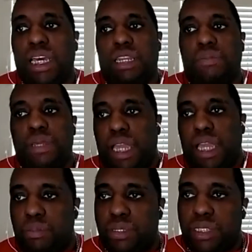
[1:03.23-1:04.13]
and to be
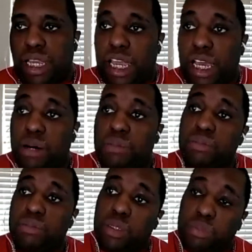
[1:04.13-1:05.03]
able to help
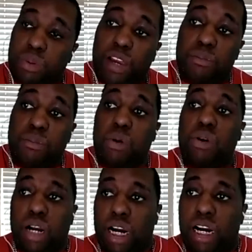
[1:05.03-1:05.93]
spread more